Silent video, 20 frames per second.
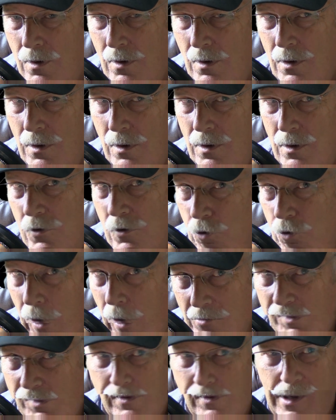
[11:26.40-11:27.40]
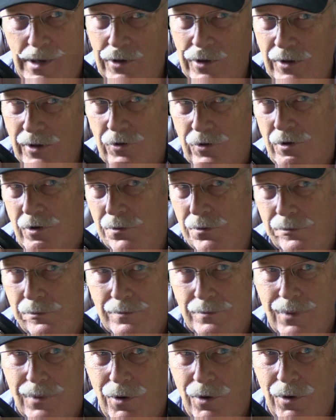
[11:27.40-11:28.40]
transportation,
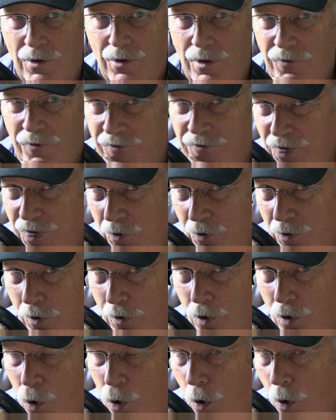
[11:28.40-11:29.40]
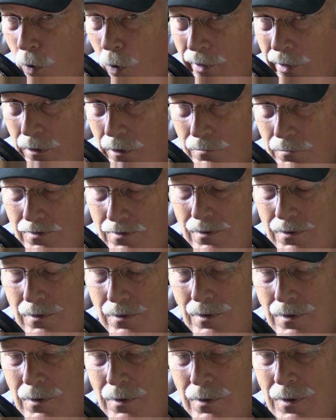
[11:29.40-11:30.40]
fuel, oil.
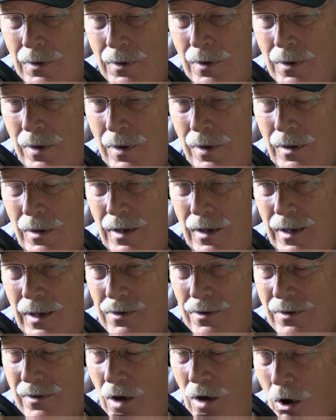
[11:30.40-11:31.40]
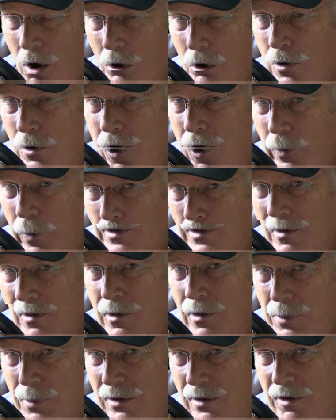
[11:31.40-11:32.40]
It's all going to be
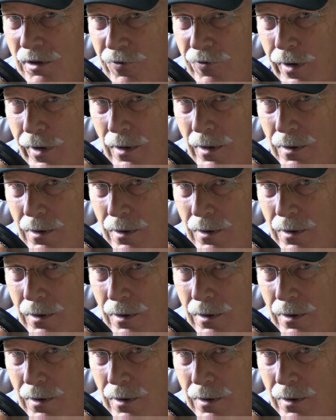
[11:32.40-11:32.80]
different.